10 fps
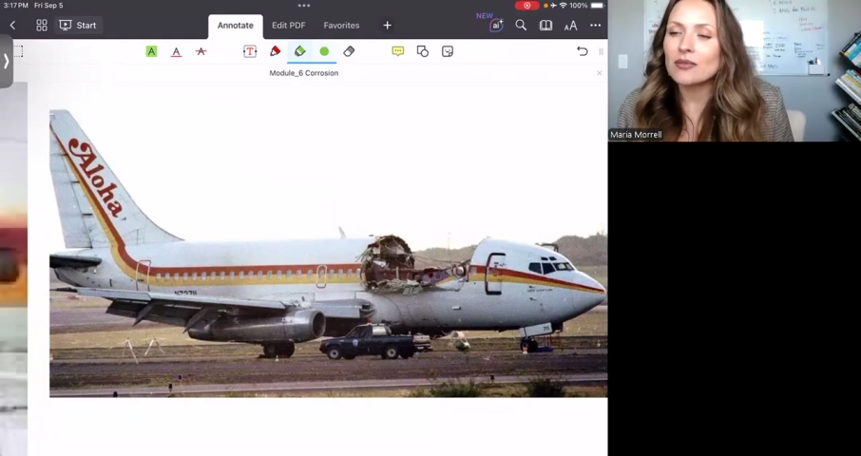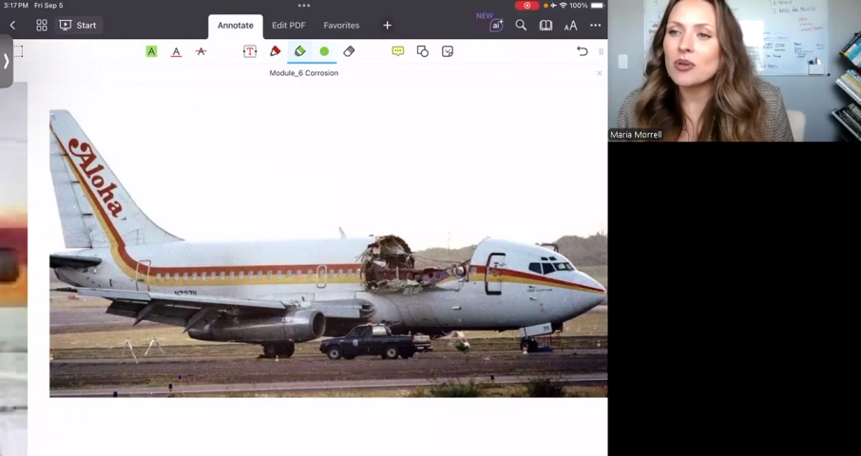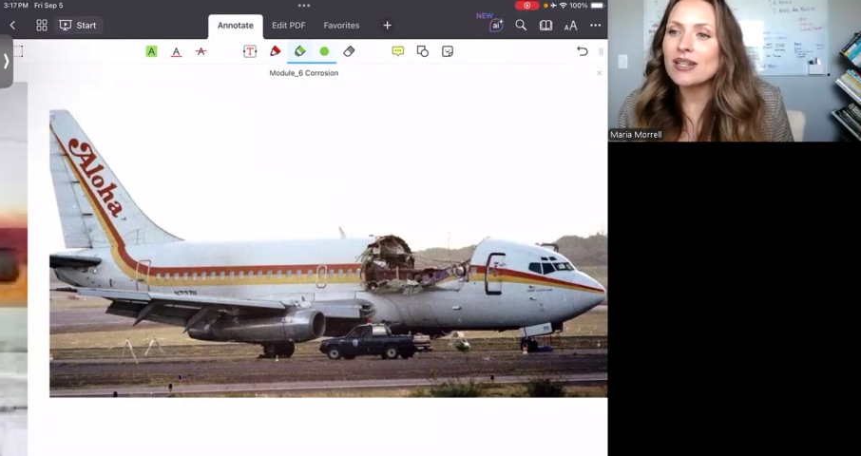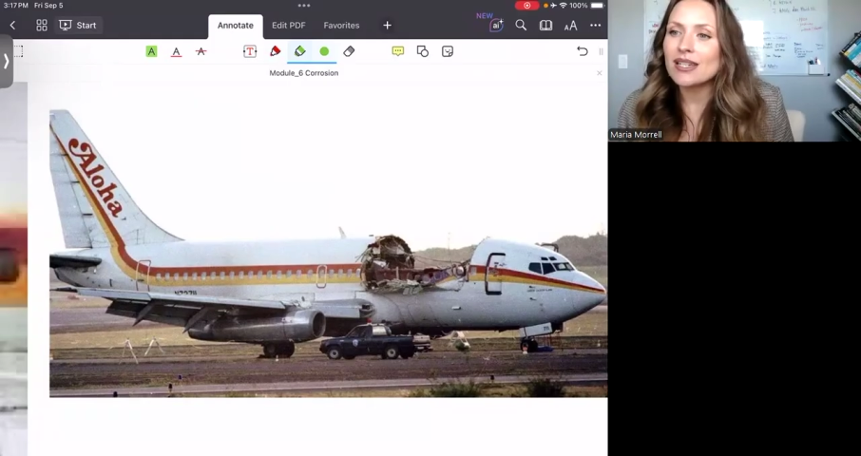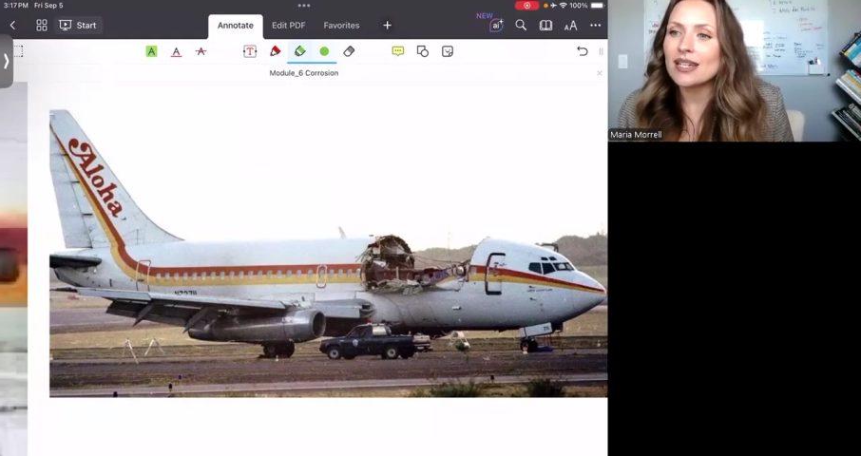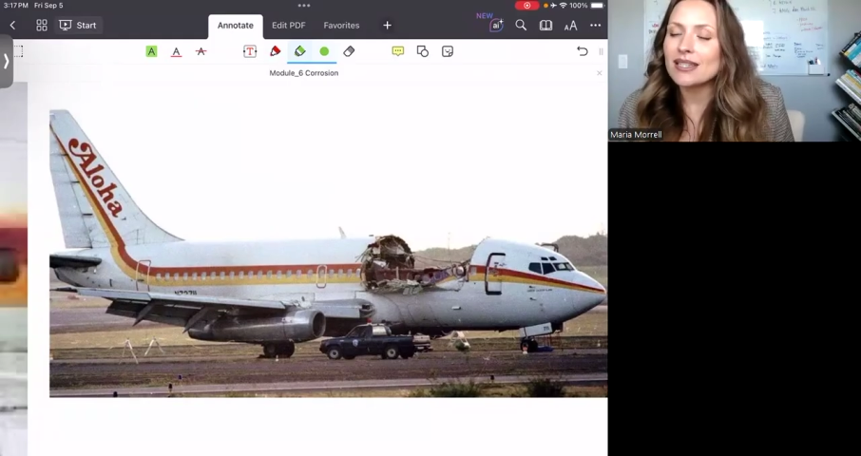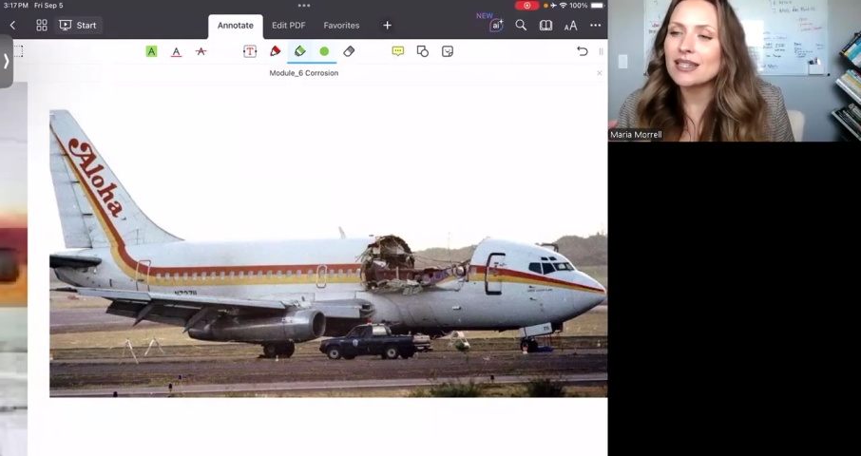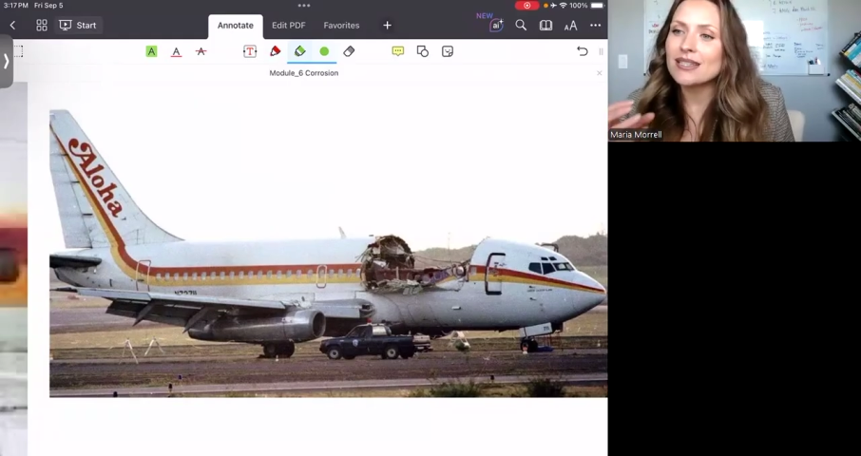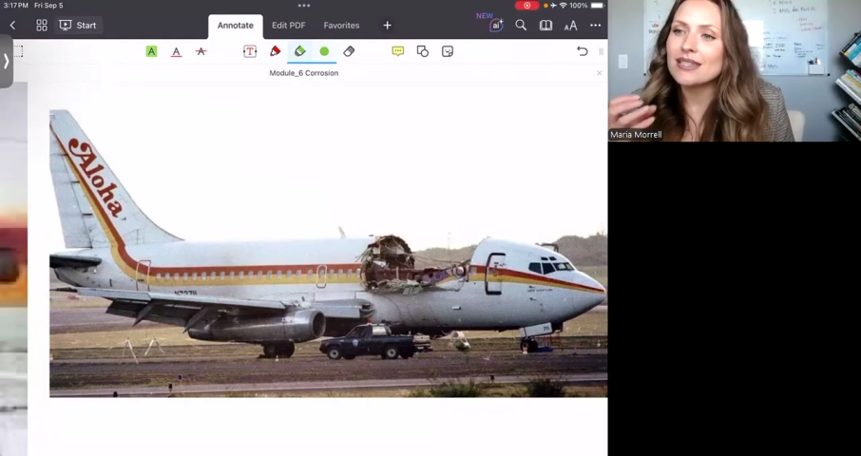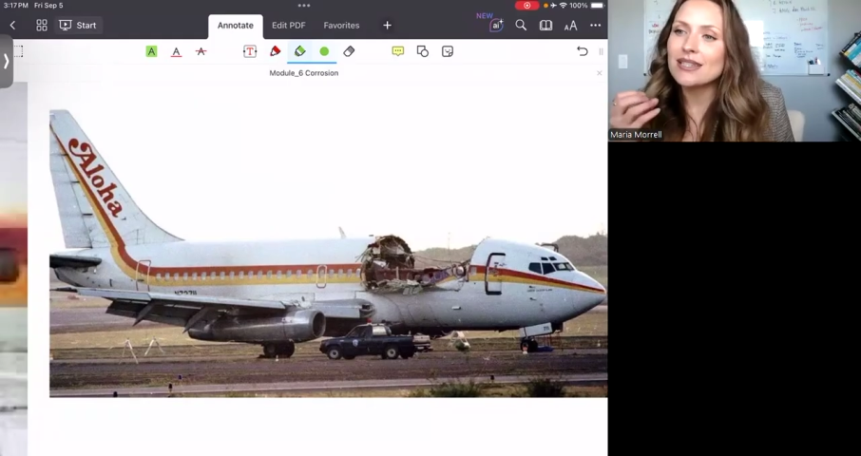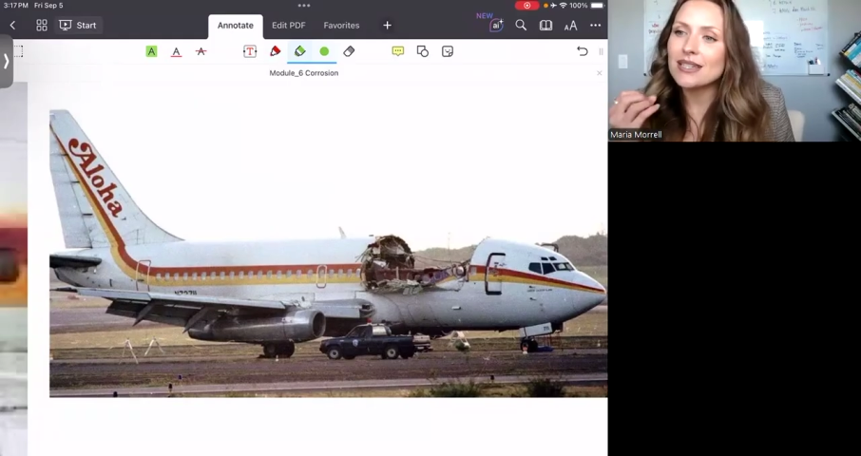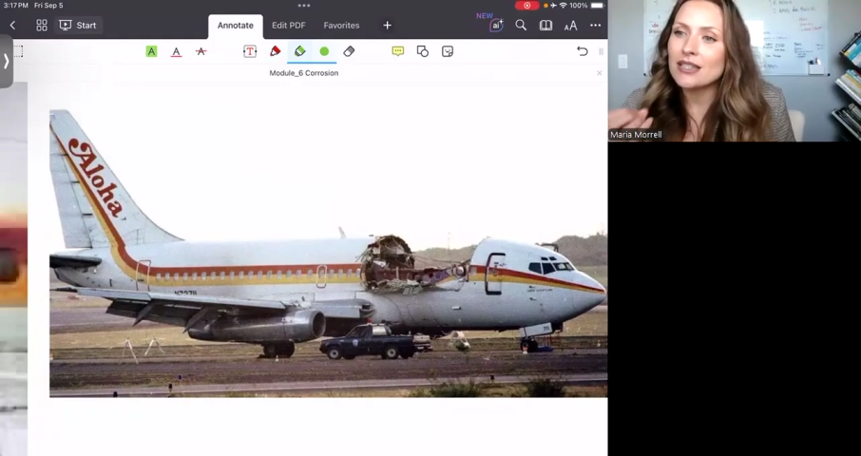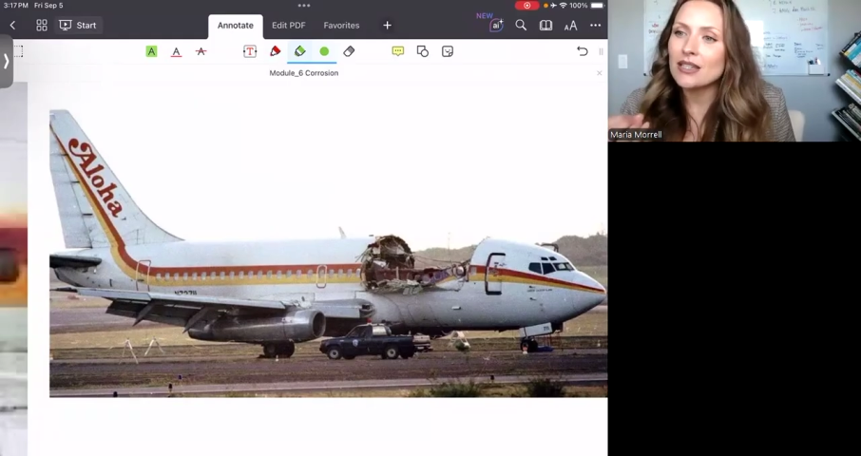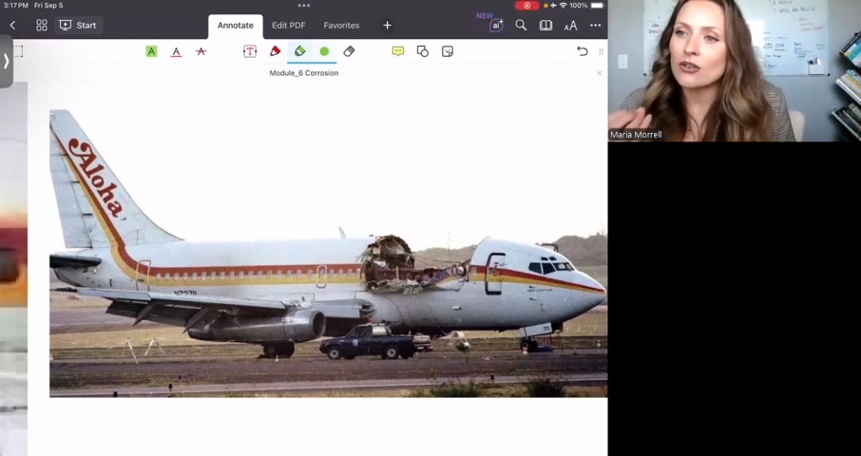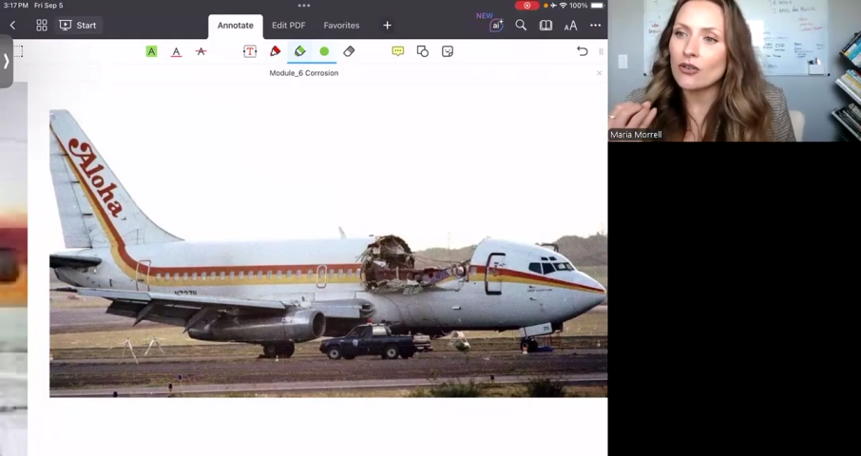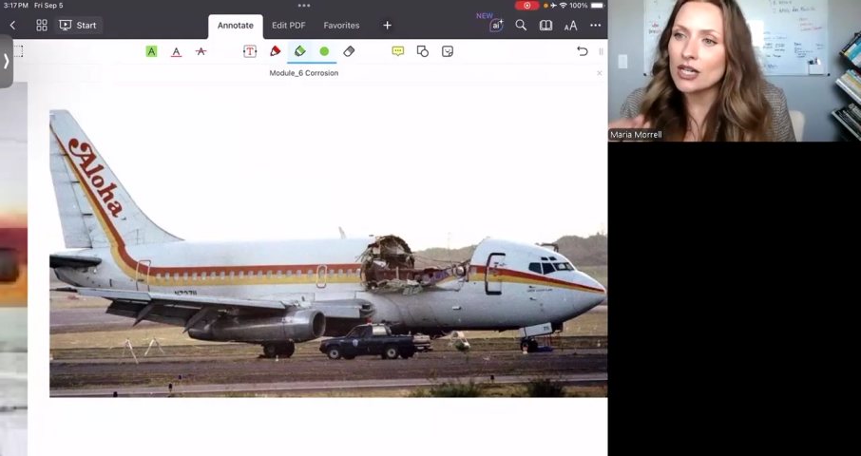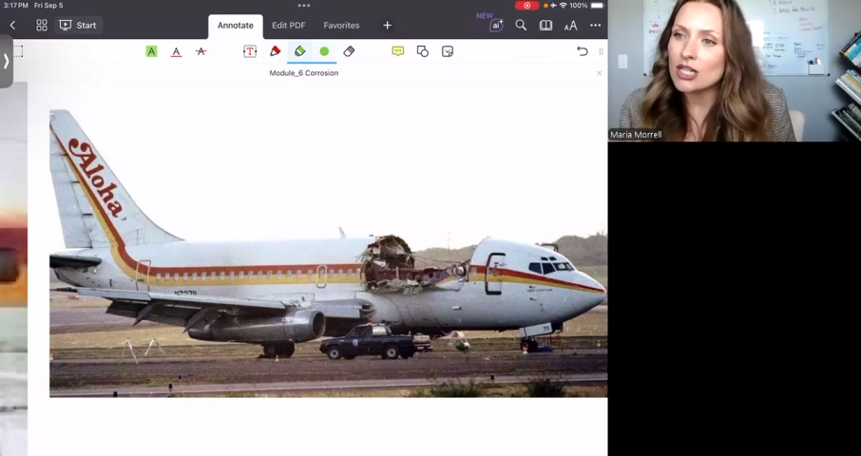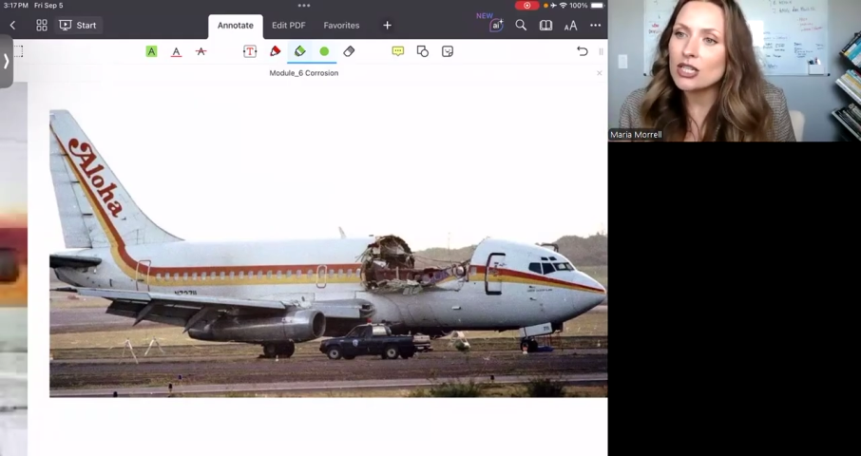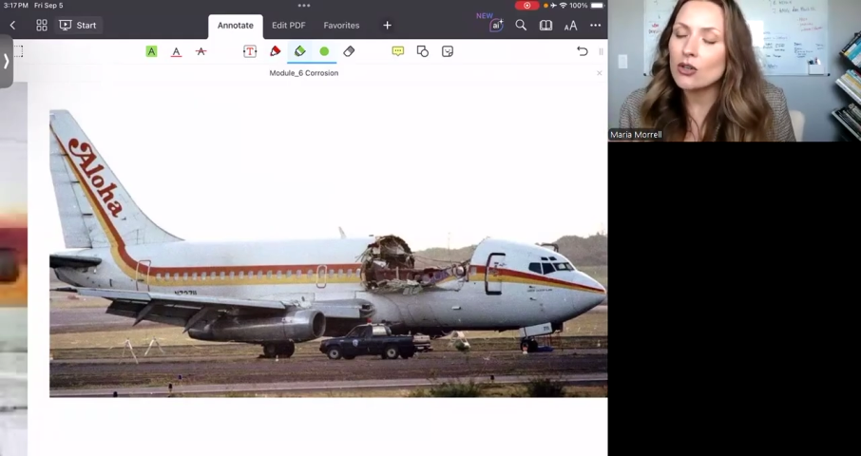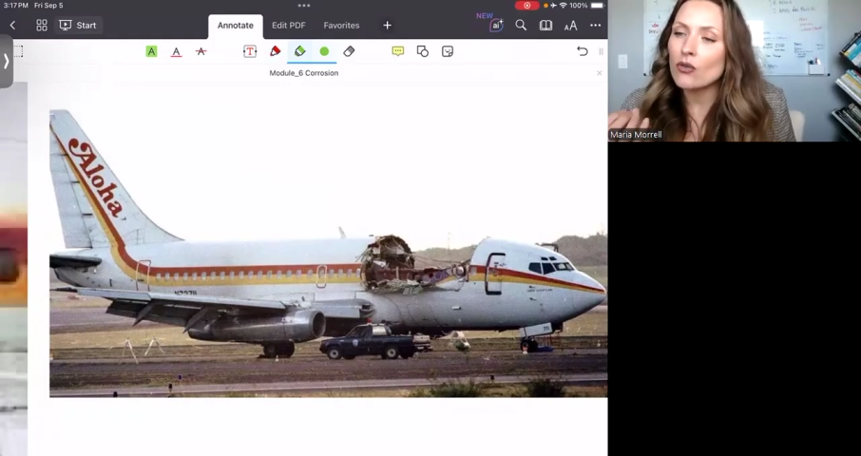means it's a deterioration